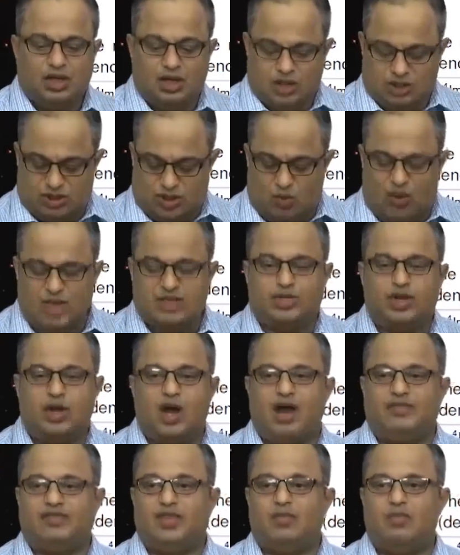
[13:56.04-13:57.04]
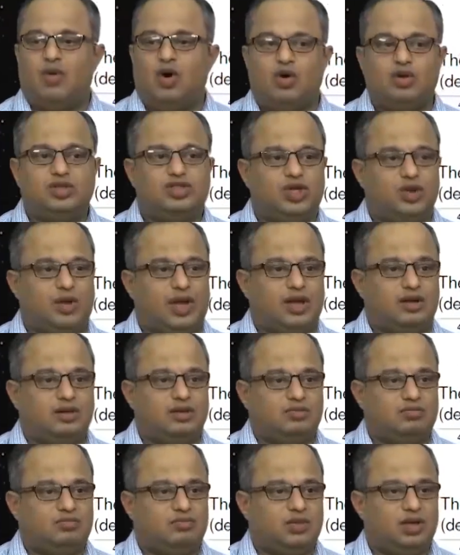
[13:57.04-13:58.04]
So, once you have the modes, you
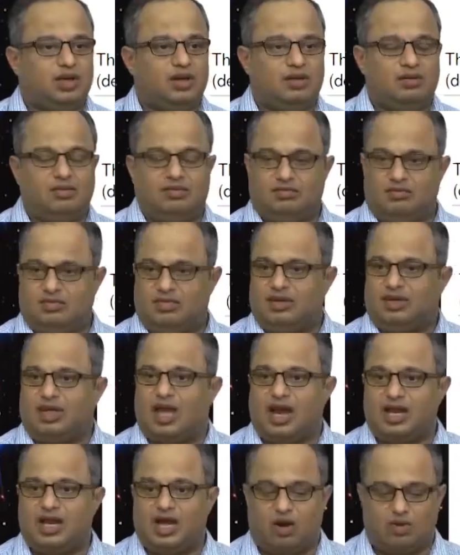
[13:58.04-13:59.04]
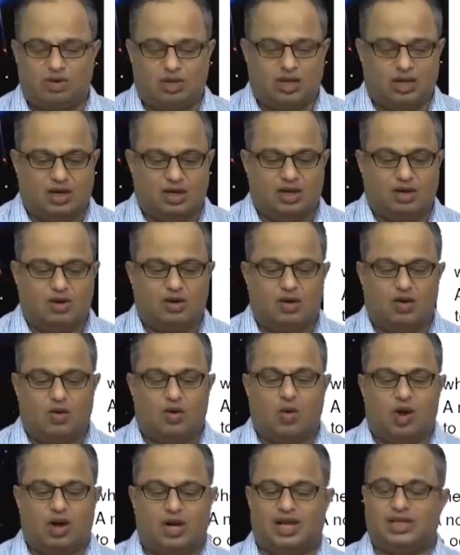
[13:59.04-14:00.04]
can carry out the
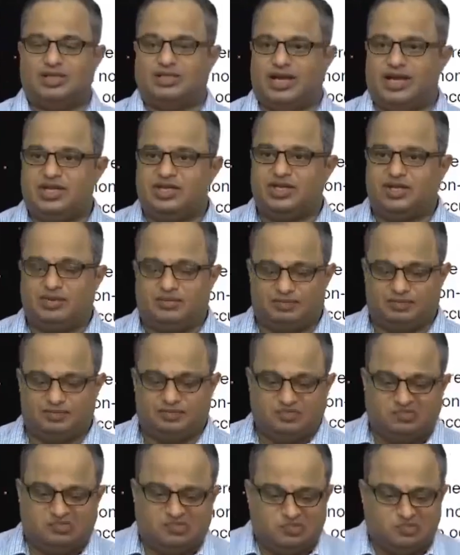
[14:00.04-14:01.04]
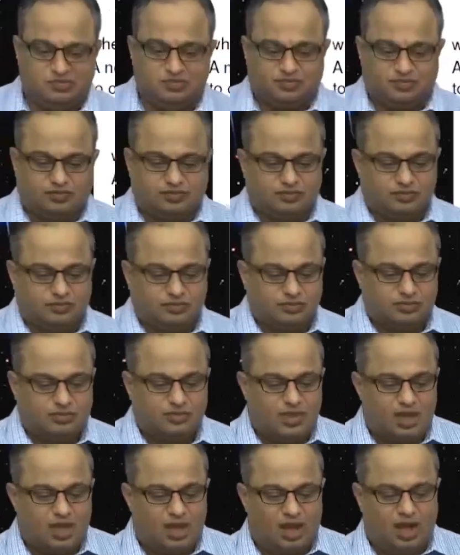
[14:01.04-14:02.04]
quantization
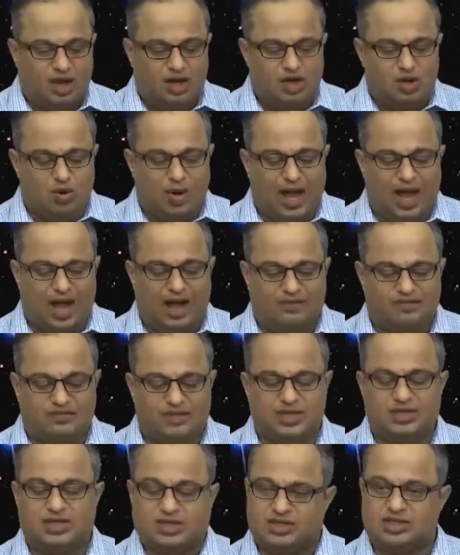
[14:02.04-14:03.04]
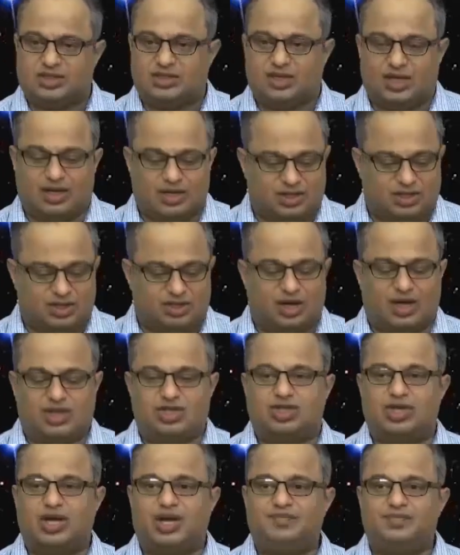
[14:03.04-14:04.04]
and you have this
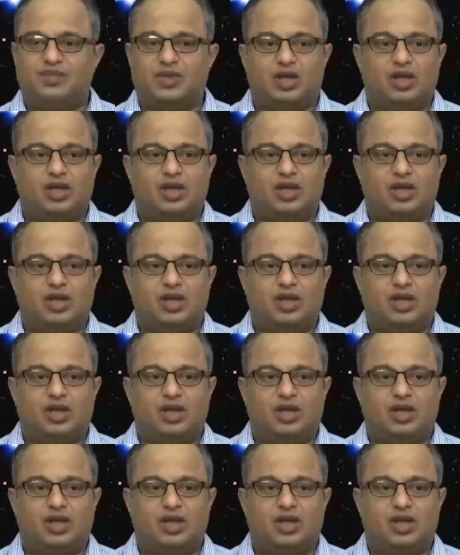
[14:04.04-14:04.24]
structure.